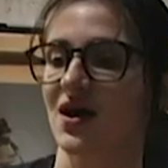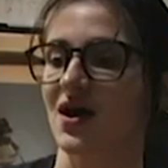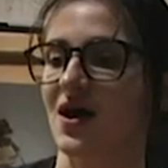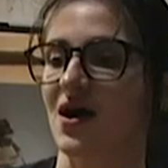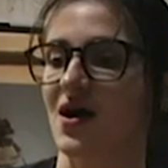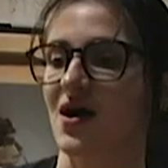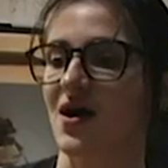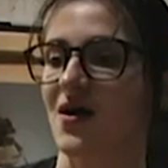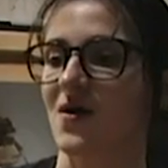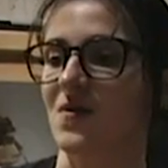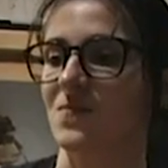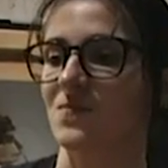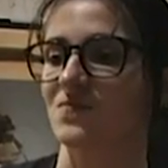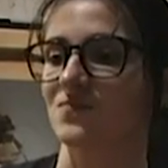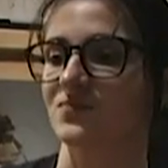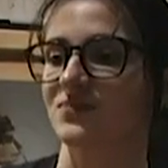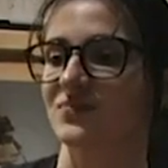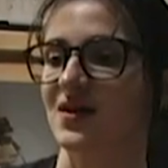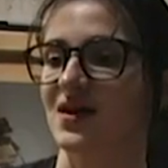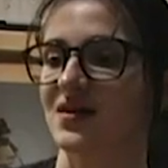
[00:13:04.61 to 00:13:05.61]

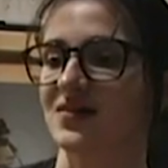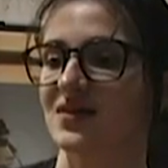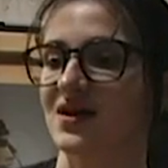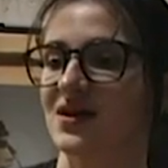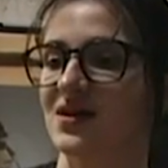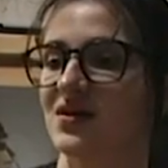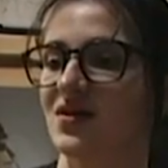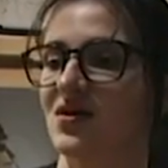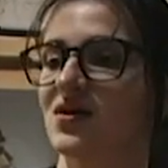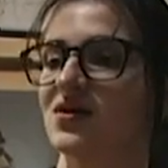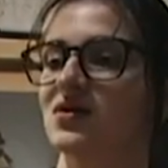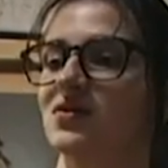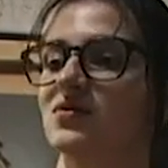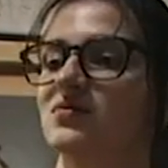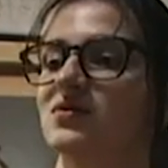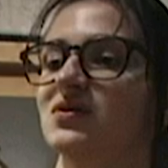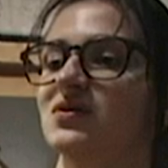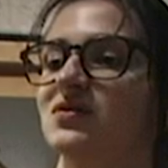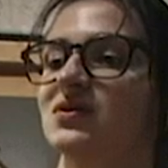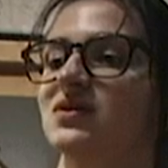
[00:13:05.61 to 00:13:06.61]
And then
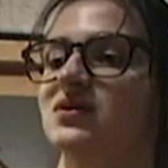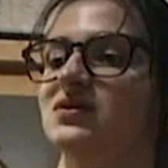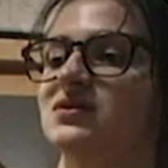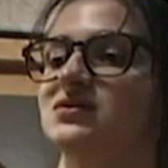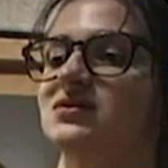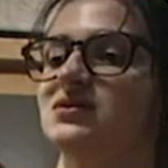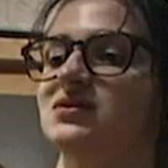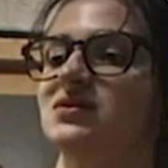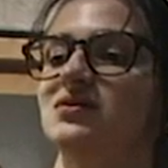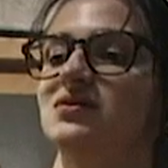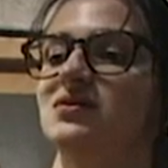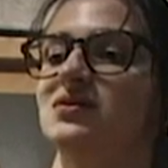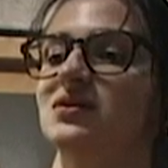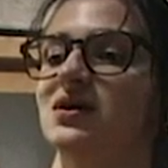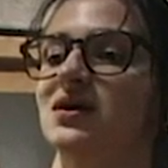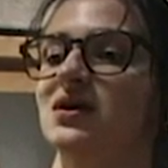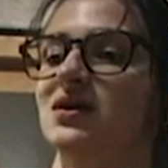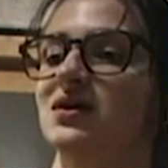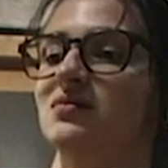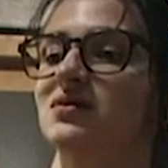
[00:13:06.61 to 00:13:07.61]
when you think it just can't
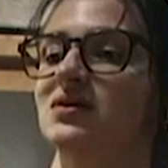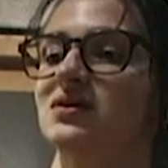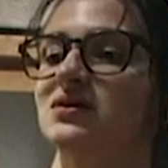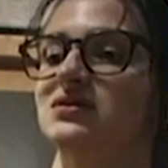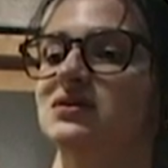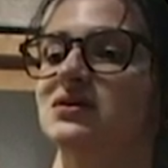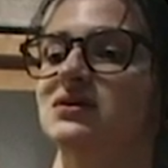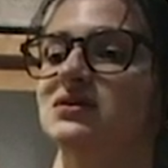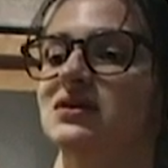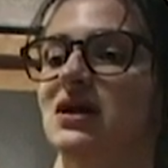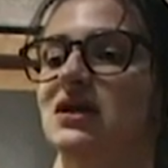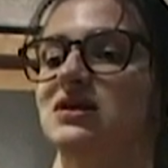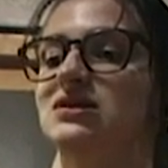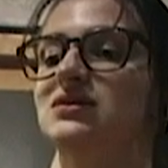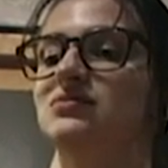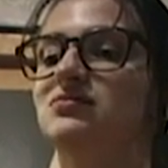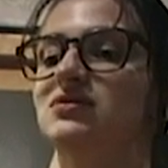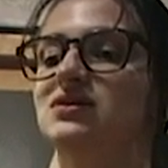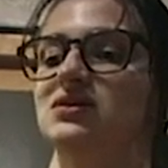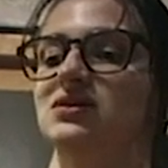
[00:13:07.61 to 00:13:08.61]
get any worse, it's actually
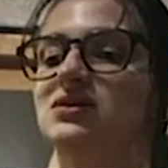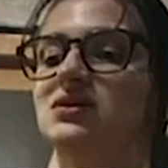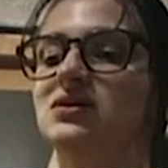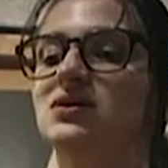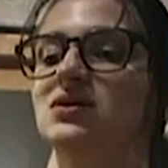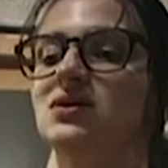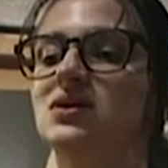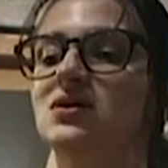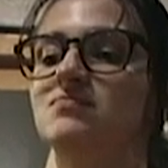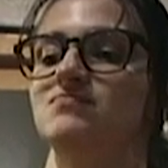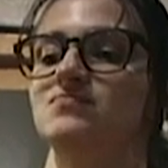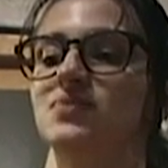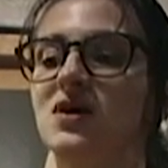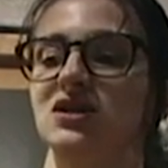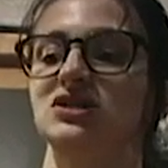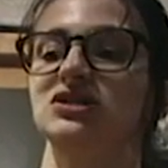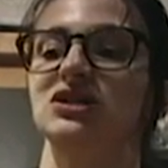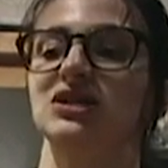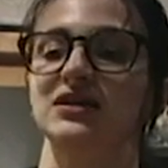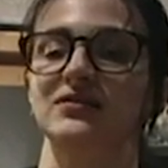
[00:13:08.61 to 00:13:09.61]
written
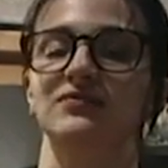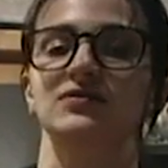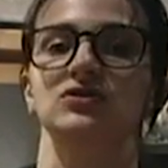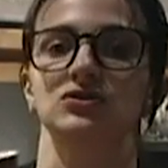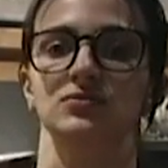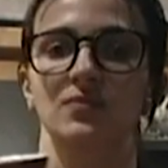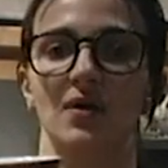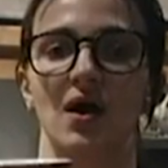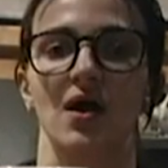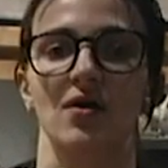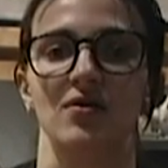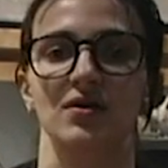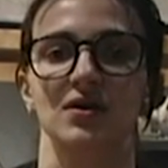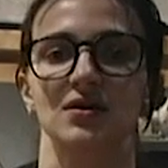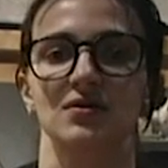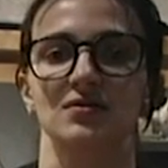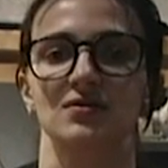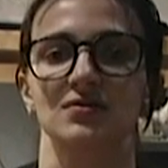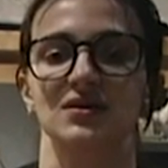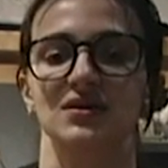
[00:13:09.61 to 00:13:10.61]
Burj Khalifa Dubai on
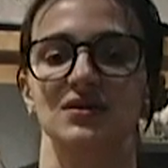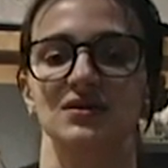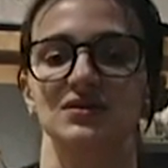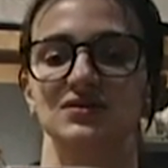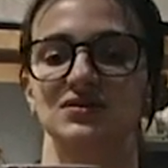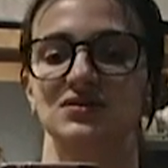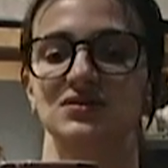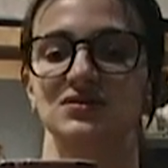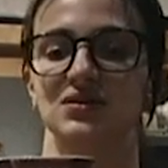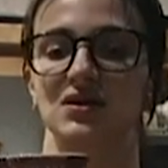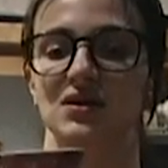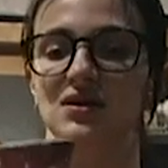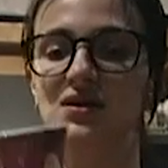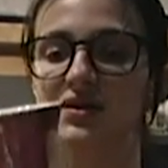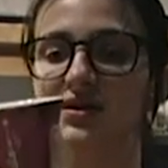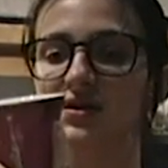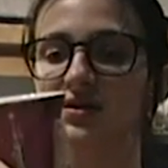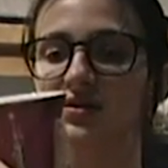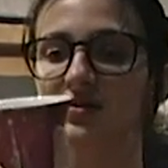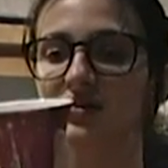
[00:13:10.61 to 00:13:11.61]
it in this
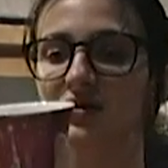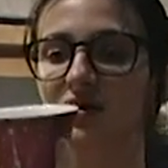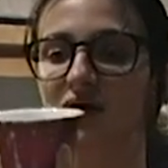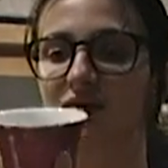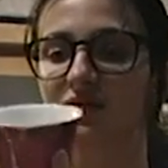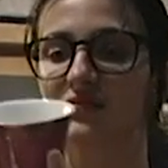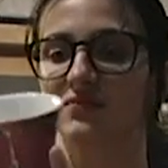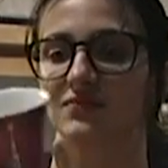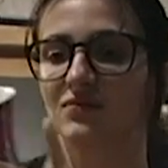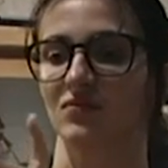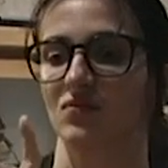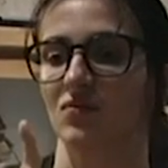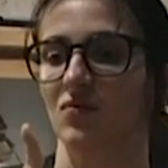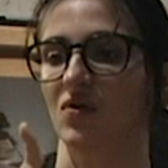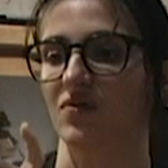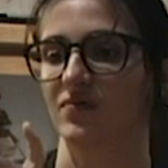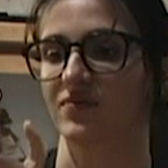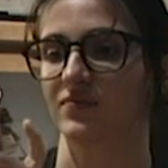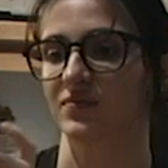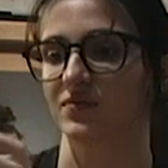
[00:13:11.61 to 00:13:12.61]
shiny kind of
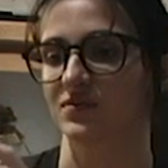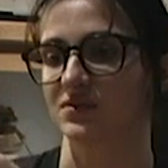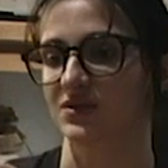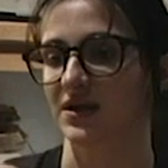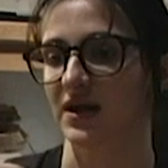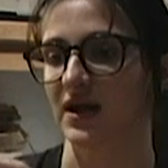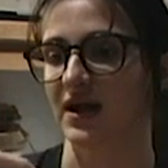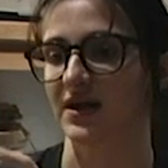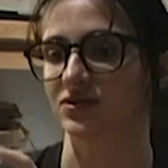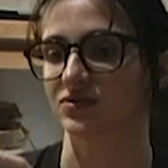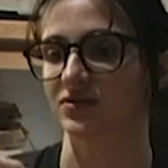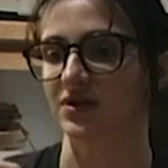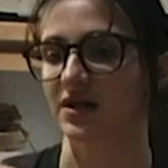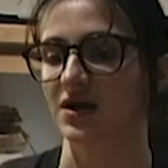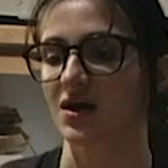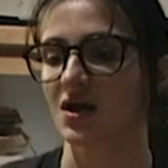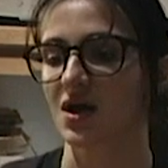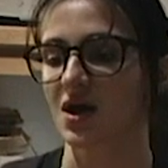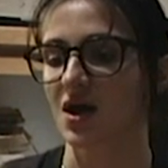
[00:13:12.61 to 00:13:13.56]
off-putting lettering.